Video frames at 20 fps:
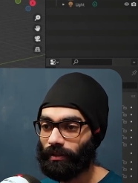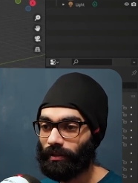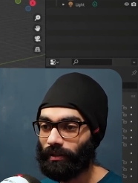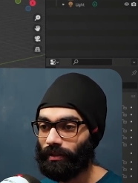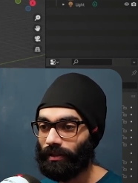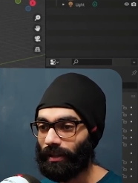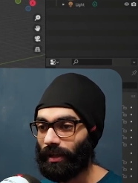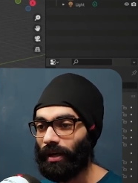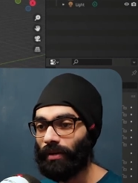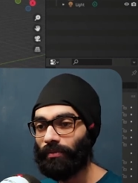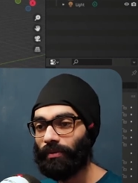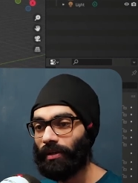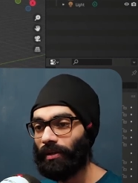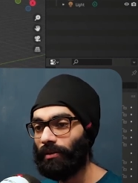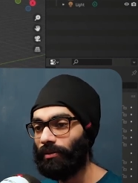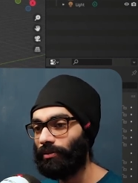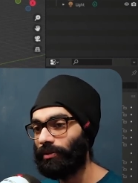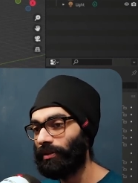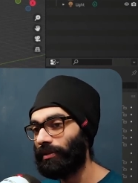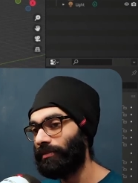yeah, man,
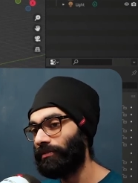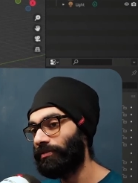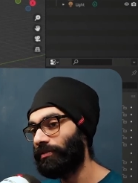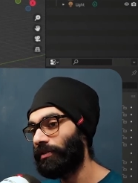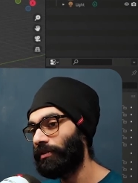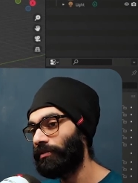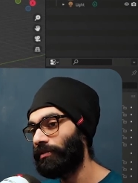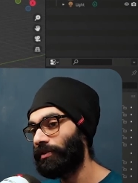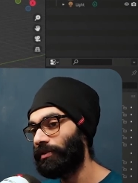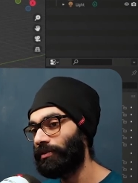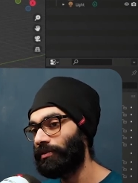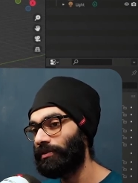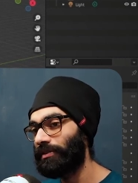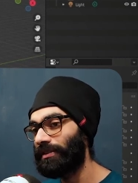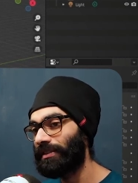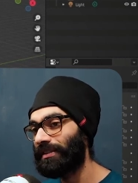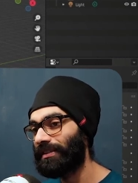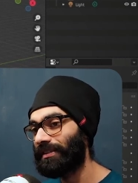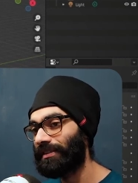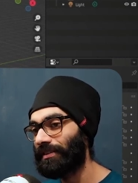looking forward to
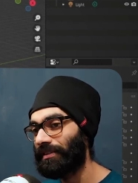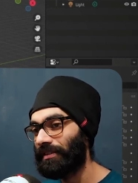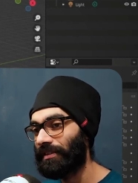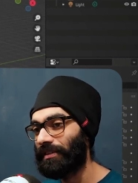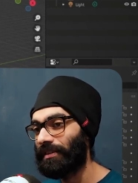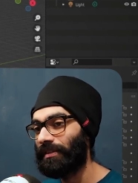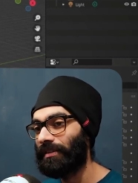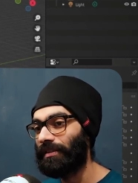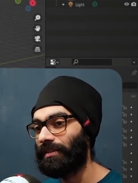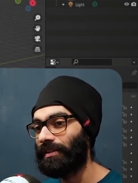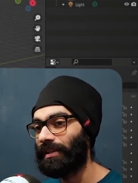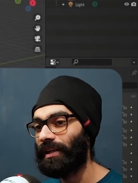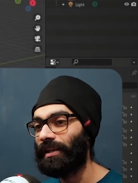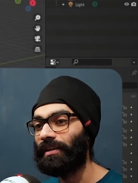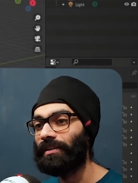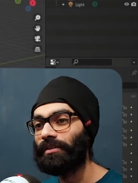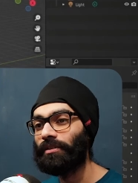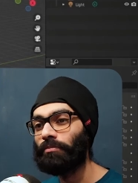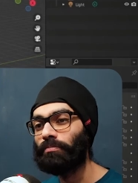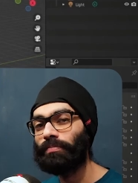just
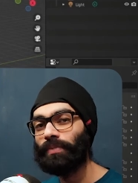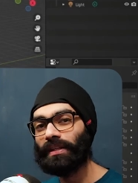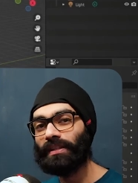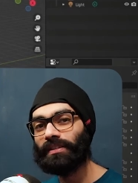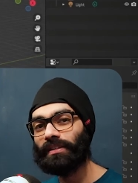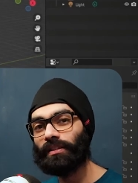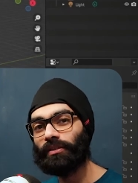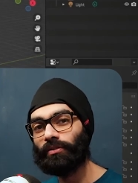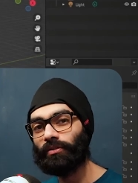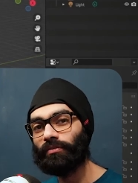getting the basics